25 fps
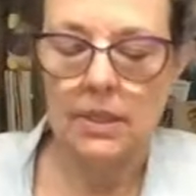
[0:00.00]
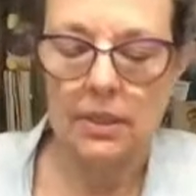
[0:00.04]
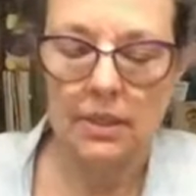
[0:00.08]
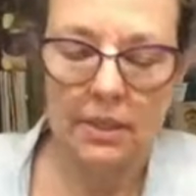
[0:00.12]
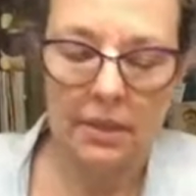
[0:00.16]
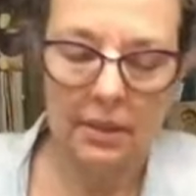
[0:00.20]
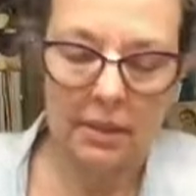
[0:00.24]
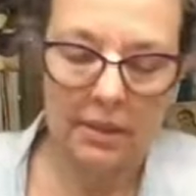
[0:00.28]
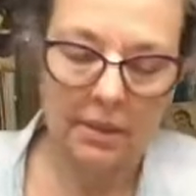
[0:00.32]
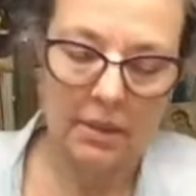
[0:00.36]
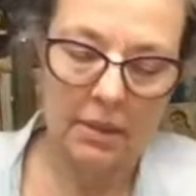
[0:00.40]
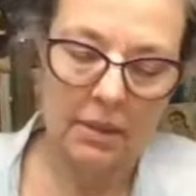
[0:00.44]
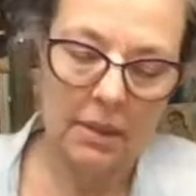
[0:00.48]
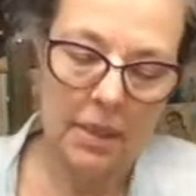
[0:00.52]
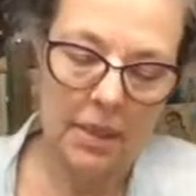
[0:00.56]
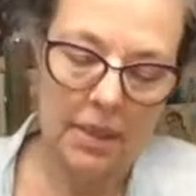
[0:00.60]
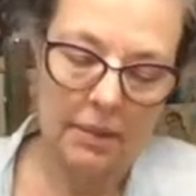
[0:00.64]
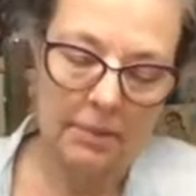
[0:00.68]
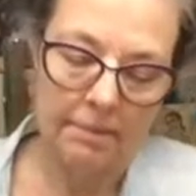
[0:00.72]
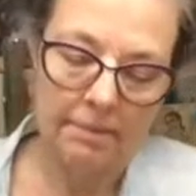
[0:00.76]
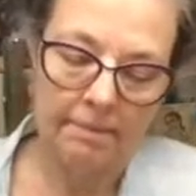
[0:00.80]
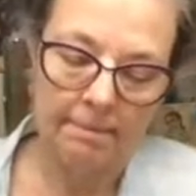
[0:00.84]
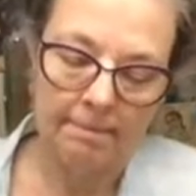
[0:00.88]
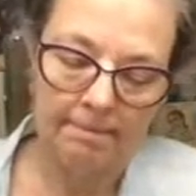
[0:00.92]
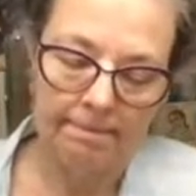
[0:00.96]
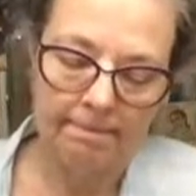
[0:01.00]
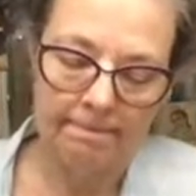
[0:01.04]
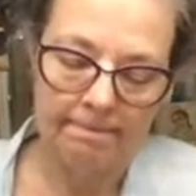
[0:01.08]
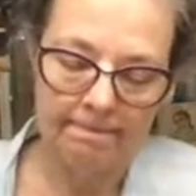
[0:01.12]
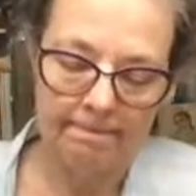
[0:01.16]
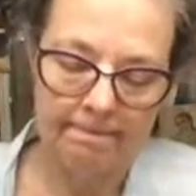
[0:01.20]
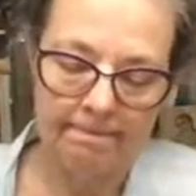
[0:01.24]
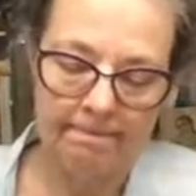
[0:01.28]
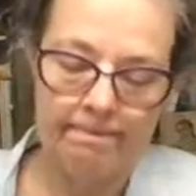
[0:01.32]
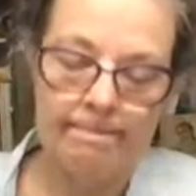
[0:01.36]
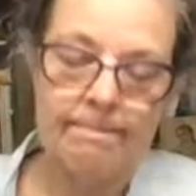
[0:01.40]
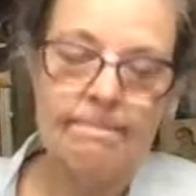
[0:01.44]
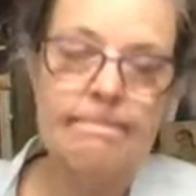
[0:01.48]
it because it's, you know.
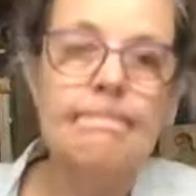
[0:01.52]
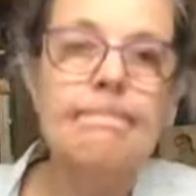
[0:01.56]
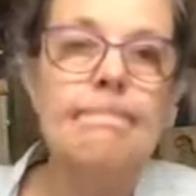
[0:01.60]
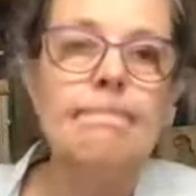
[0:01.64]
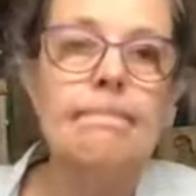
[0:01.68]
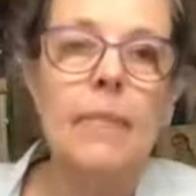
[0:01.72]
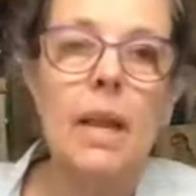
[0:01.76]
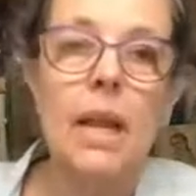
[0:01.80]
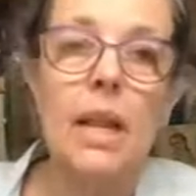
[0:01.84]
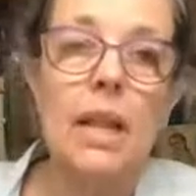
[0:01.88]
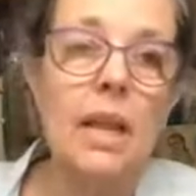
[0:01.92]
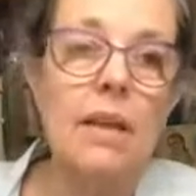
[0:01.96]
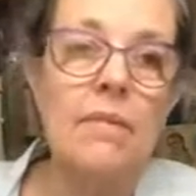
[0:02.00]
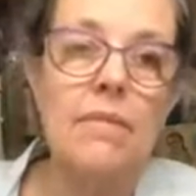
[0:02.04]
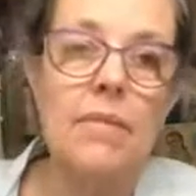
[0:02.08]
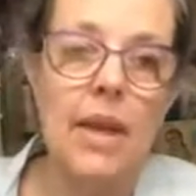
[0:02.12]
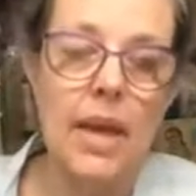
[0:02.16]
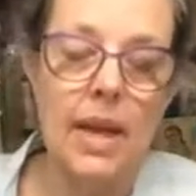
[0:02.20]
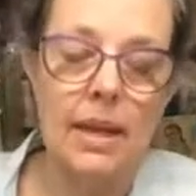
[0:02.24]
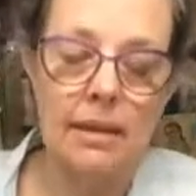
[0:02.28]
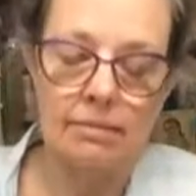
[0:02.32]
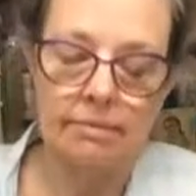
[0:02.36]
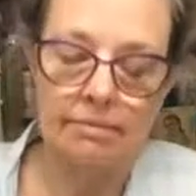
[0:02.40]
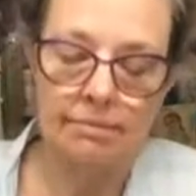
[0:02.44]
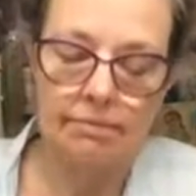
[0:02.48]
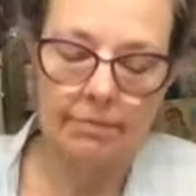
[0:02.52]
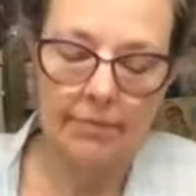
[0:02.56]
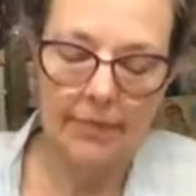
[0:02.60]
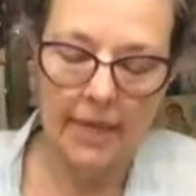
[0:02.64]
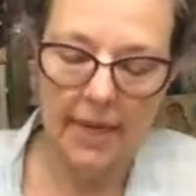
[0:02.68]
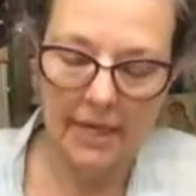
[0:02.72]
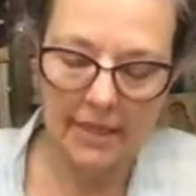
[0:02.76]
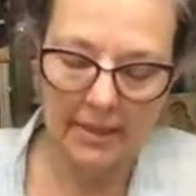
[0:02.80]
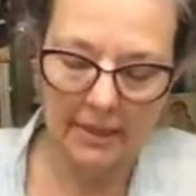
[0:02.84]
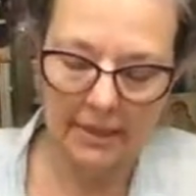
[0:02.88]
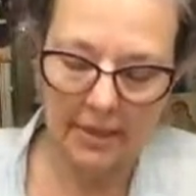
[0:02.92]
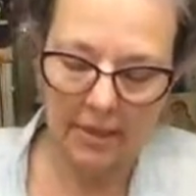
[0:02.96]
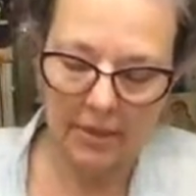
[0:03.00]
But I love that.
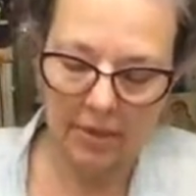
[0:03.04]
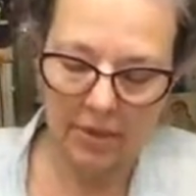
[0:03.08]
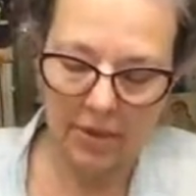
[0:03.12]
That is